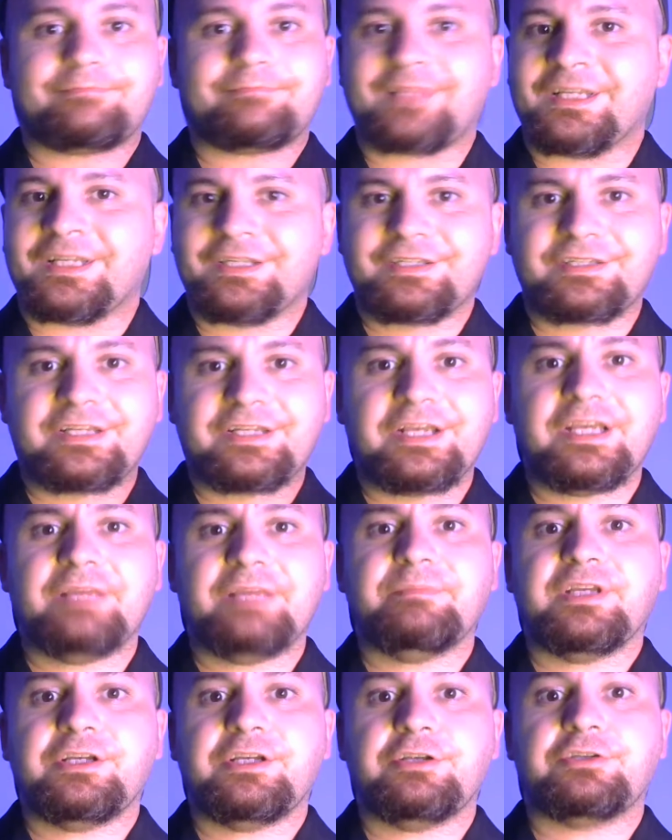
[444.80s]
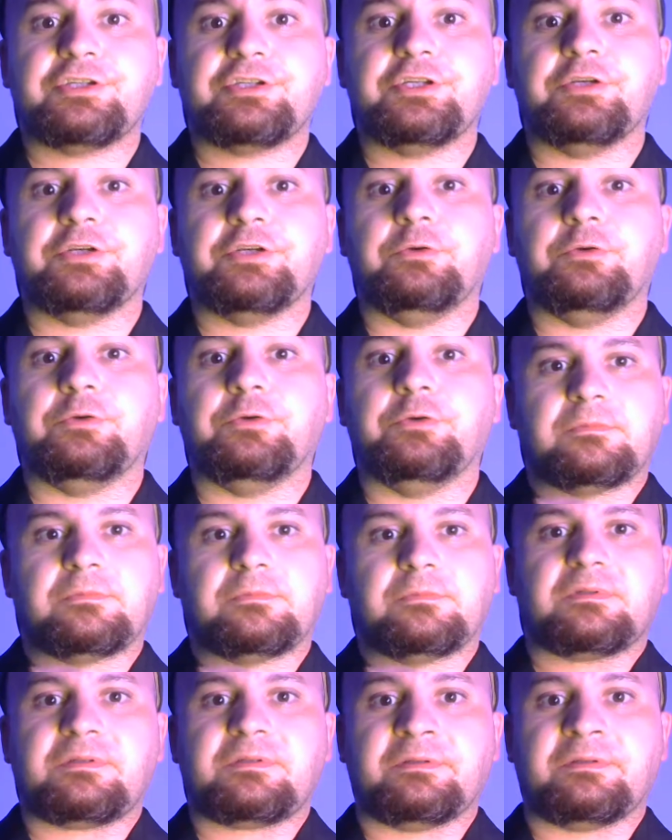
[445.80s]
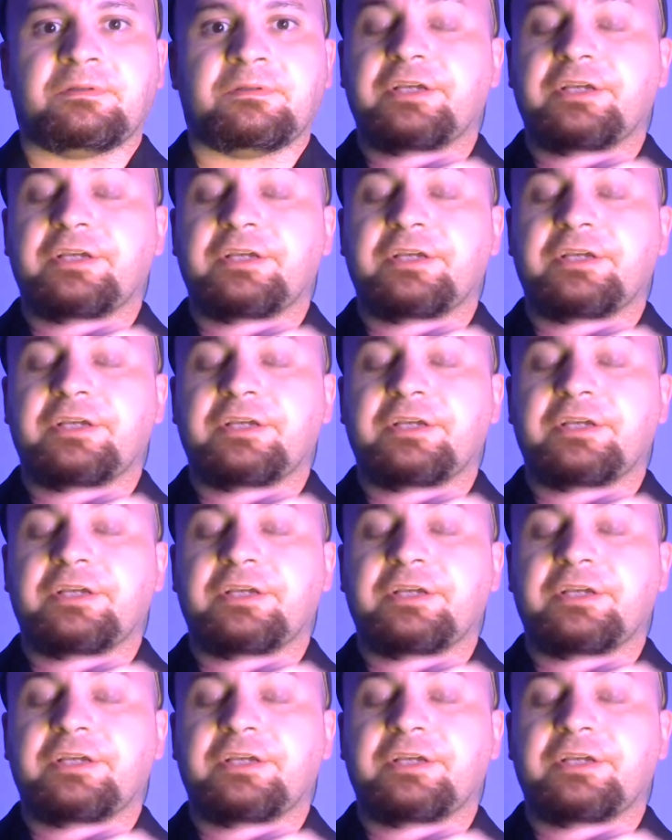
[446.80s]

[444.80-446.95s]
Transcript: Same issue. They